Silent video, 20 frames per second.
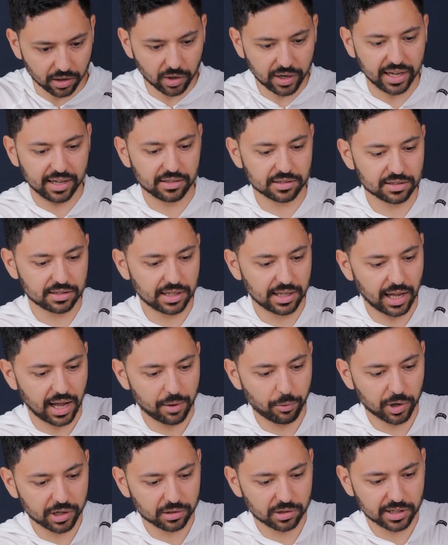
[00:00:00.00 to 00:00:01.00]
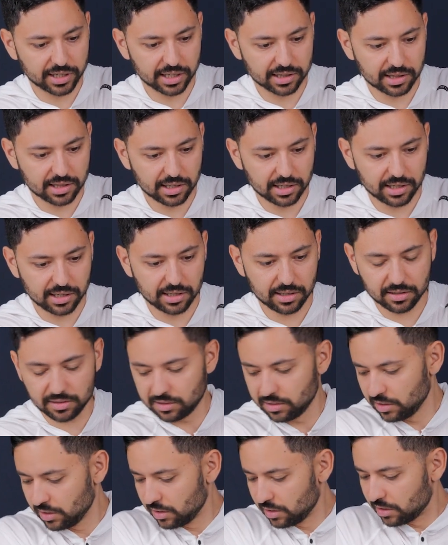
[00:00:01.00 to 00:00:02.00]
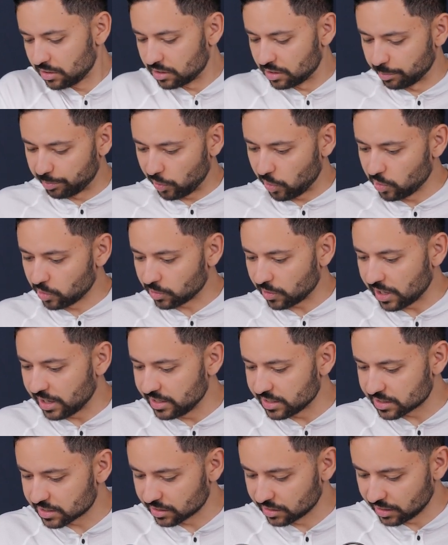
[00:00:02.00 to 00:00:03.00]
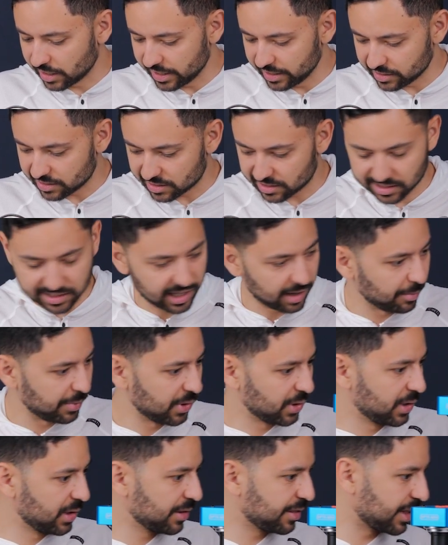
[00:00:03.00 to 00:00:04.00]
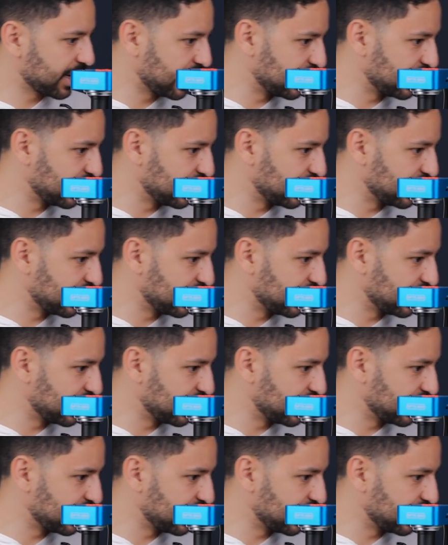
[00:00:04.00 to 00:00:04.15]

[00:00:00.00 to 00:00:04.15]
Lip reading: Okay, I want to look at the polarized light sample that